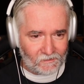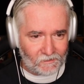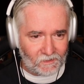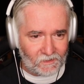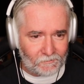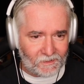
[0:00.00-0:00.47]

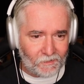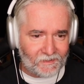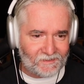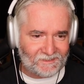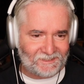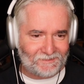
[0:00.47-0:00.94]
Oh, I'm going
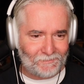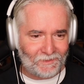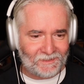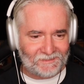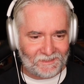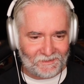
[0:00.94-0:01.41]
into
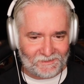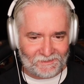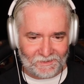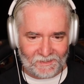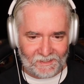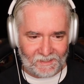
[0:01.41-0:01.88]
spoiler
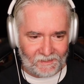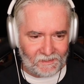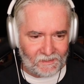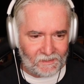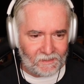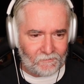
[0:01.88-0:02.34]
territory here,
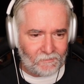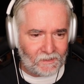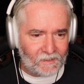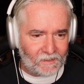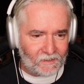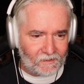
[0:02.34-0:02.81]

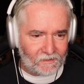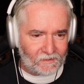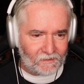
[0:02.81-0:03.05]
but